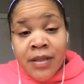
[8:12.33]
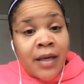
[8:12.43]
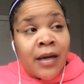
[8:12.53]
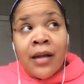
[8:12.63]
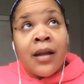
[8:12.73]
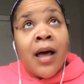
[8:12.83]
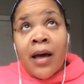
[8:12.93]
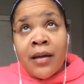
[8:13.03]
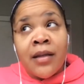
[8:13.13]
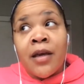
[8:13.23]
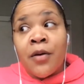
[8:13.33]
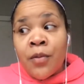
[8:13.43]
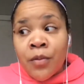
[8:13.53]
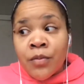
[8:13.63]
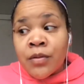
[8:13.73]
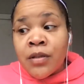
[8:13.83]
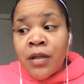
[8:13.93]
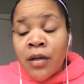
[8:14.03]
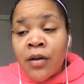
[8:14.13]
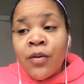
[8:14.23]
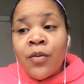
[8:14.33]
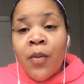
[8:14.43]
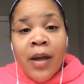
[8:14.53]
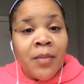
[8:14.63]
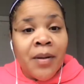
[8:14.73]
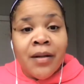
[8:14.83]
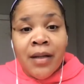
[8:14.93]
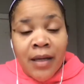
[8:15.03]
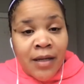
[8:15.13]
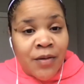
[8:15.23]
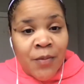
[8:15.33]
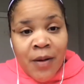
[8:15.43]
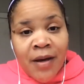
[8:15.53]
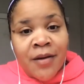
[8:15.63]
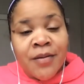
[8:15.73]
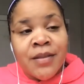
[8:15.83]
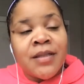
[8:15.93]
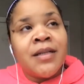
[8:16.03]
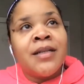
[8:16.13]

Like a lot, they owned quite a bit of land around